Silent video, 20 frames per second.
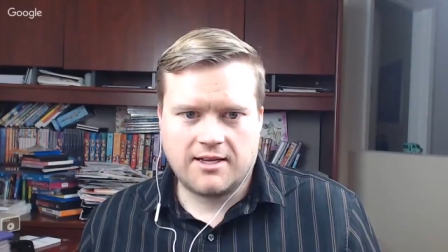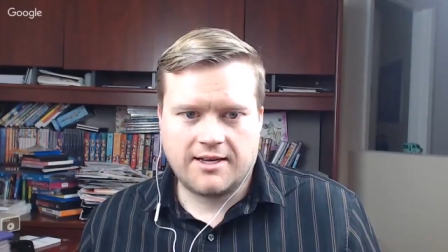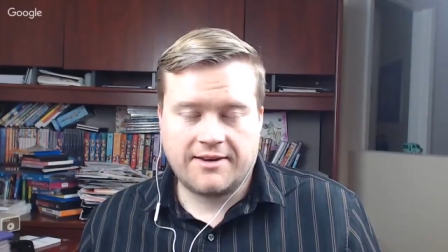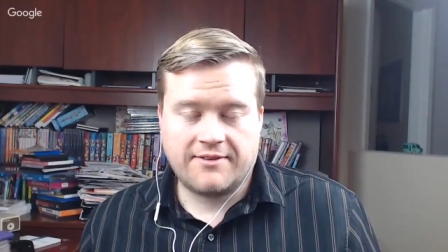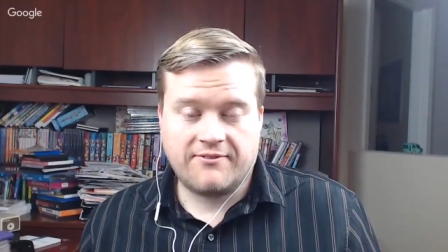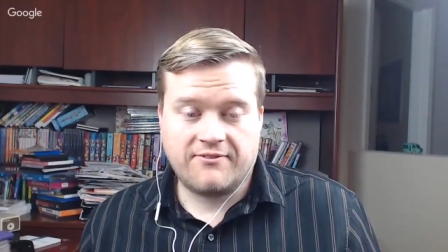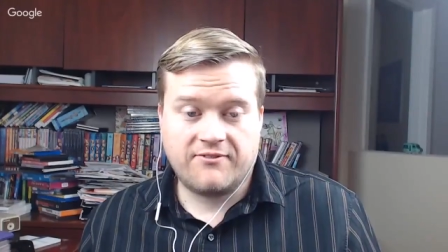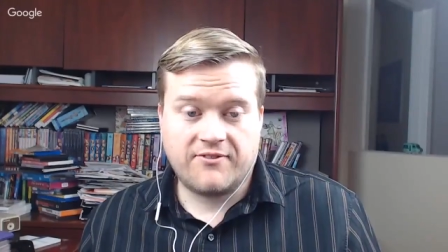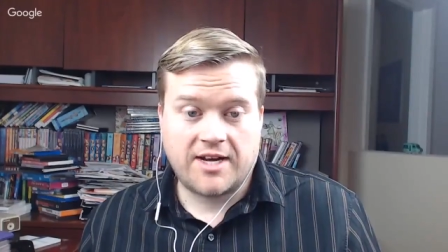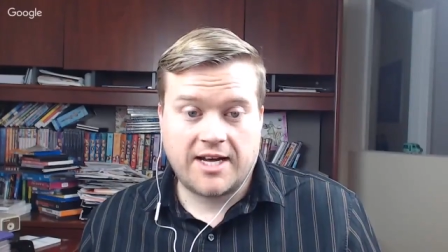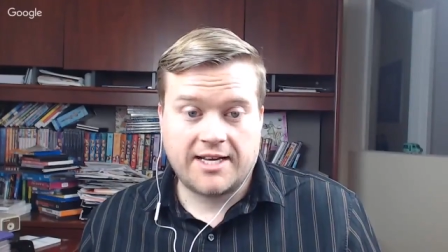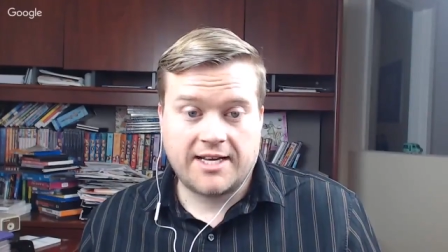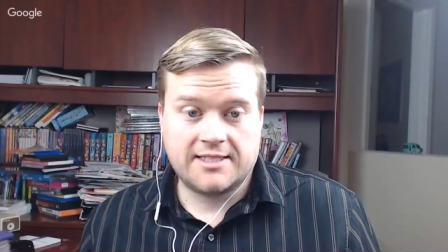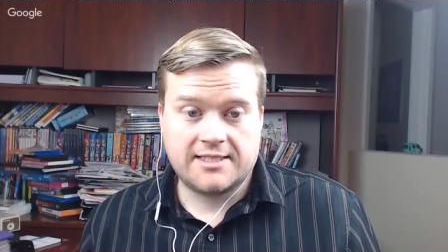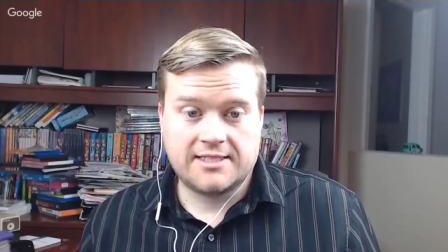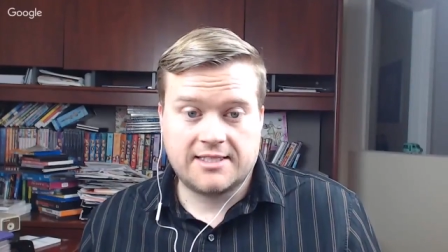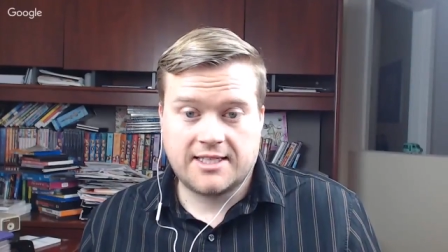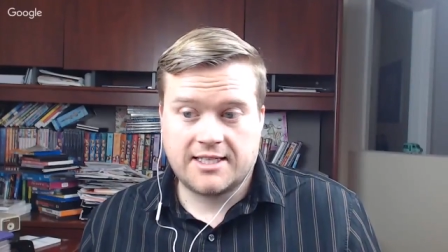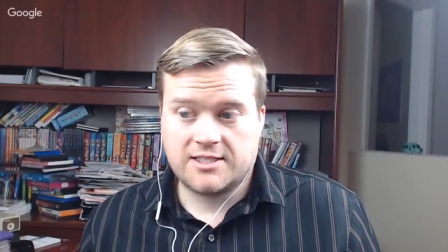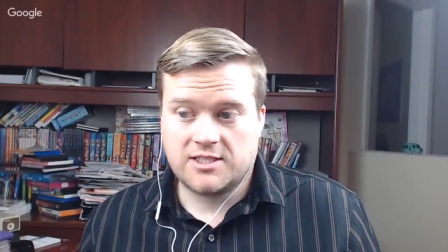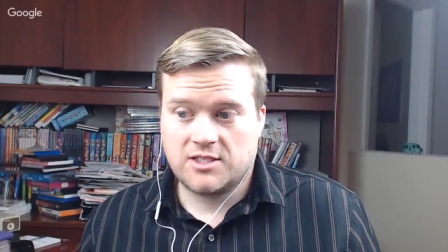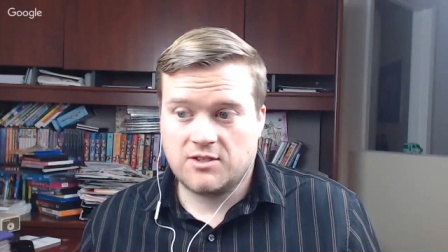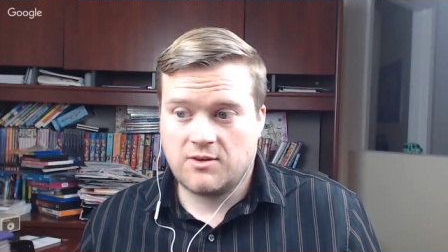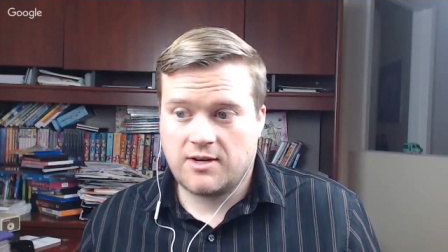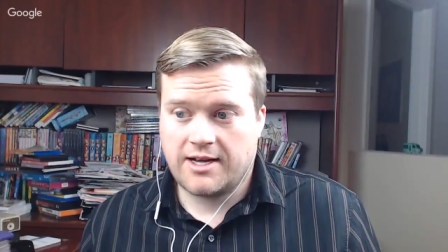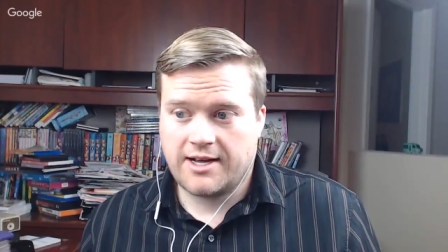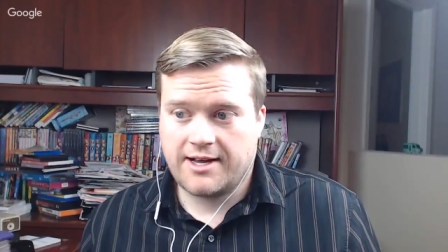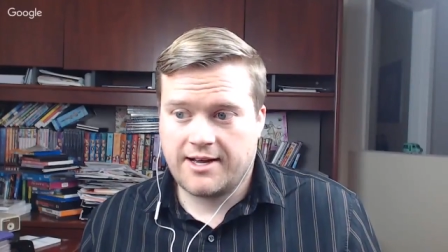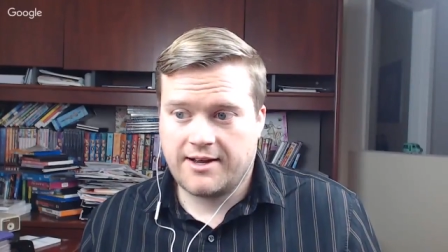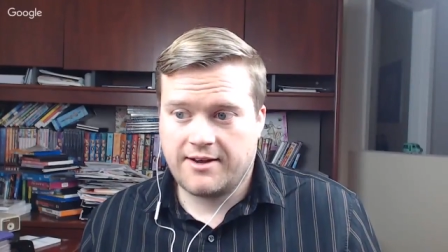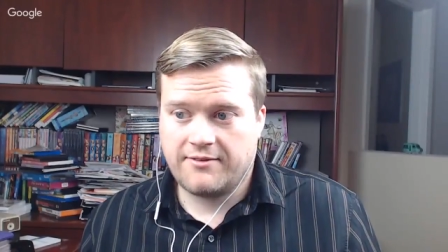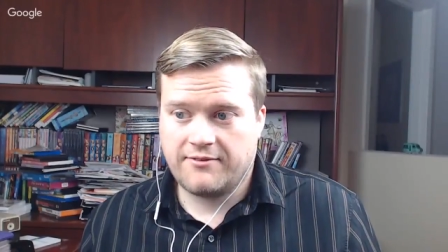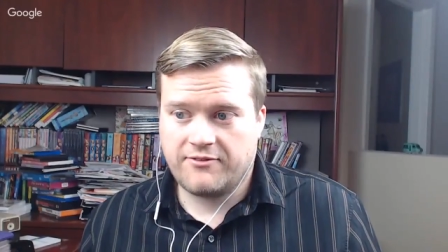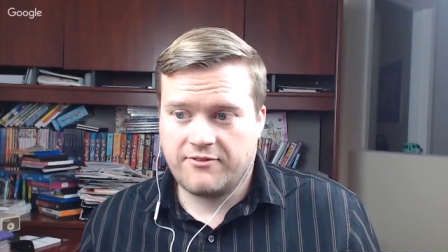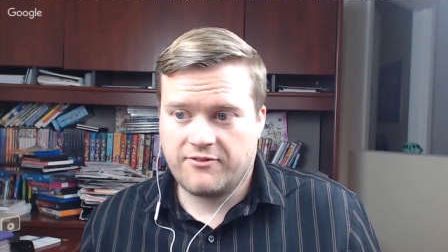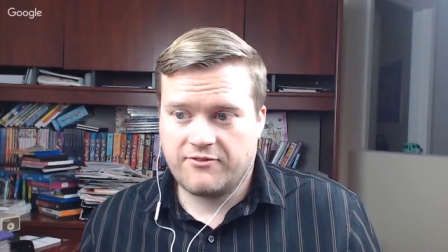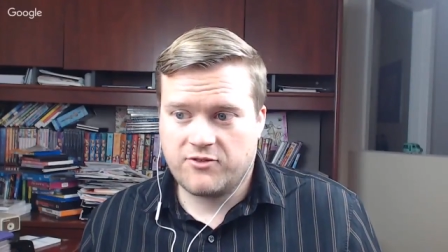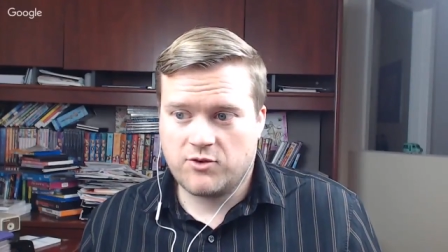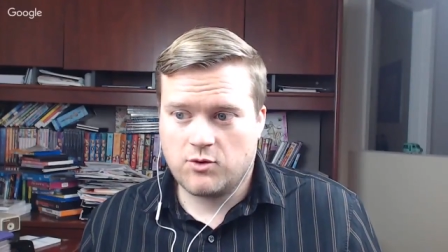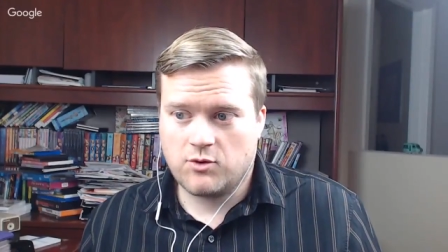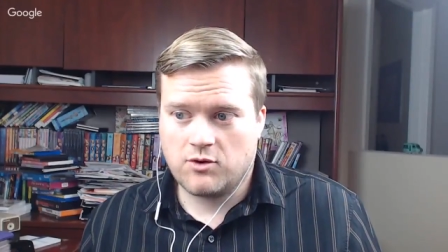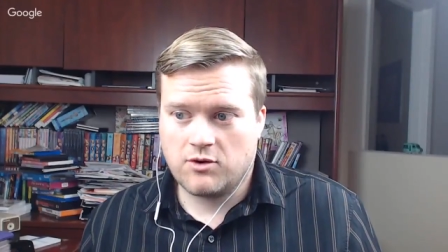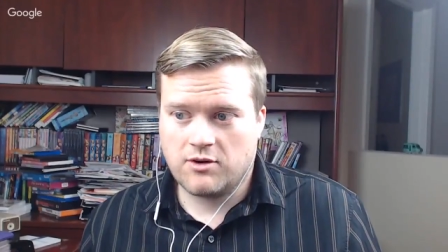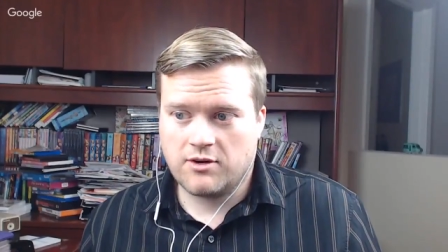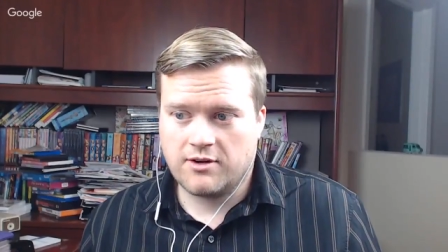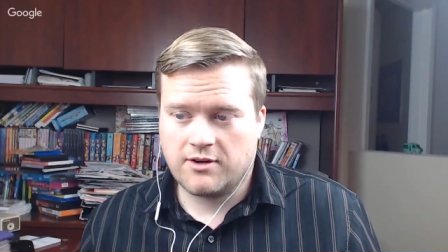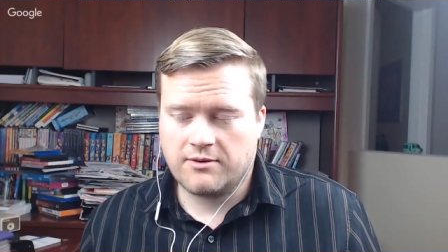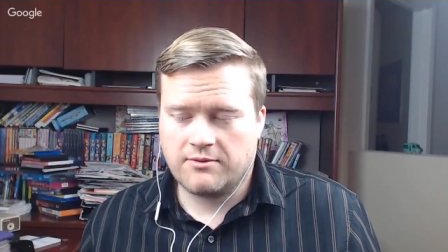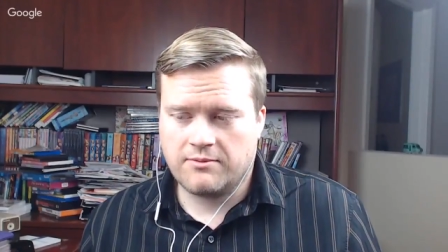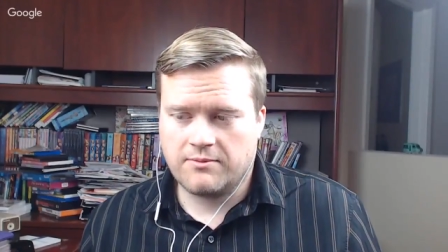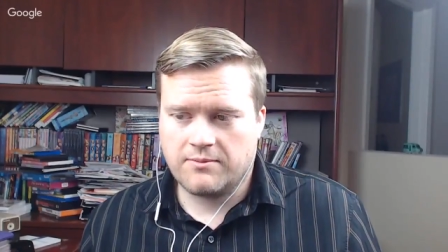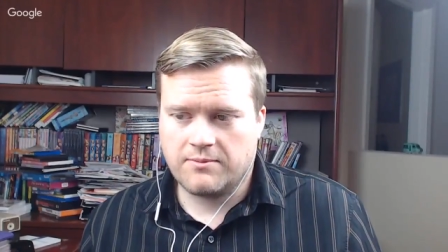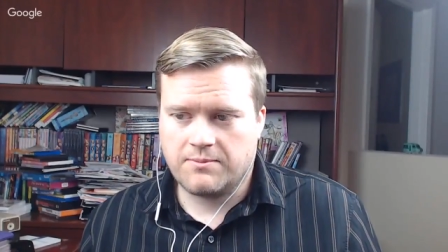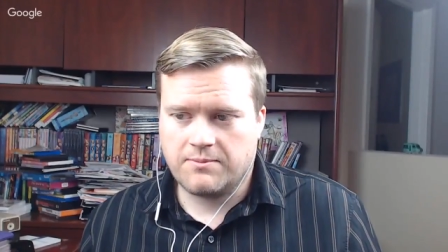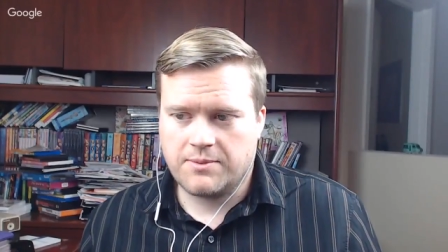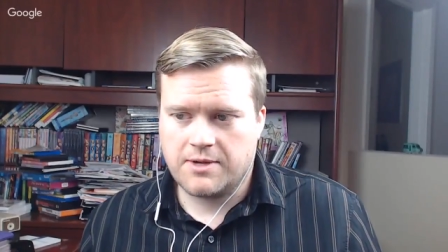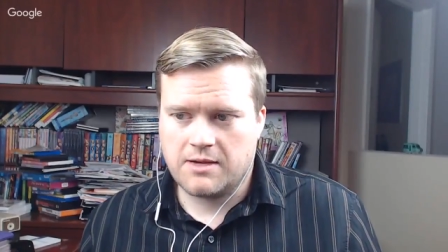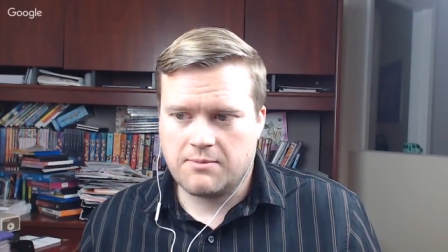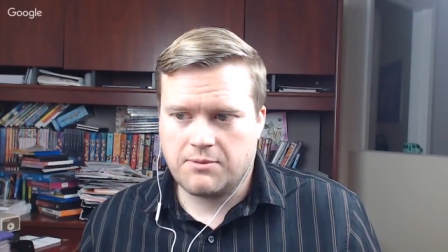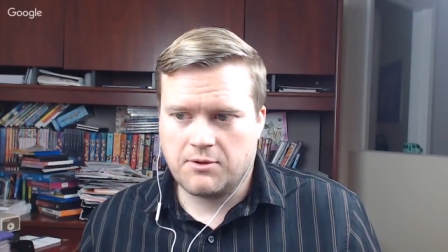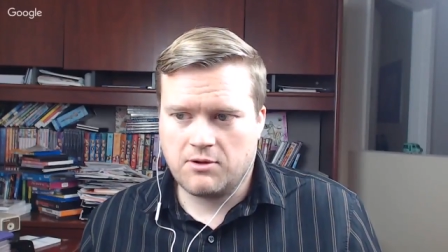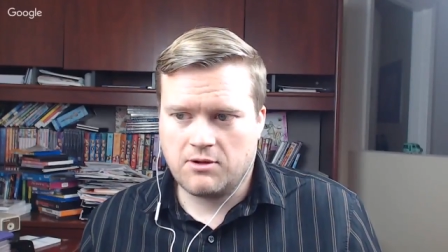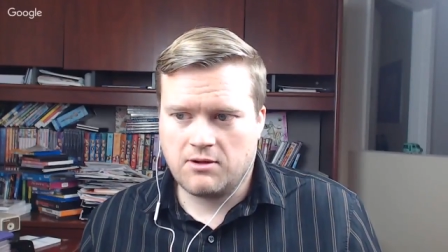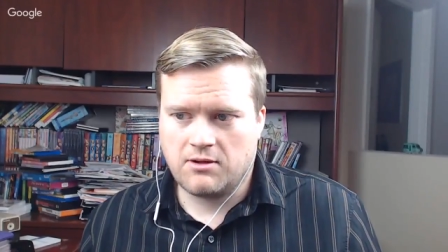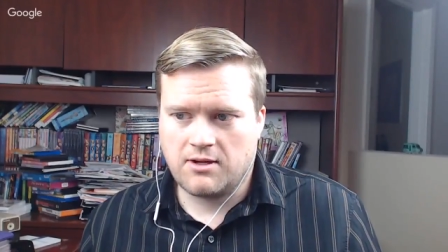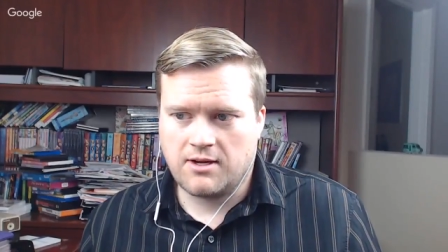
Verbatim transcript: advice that you have for people?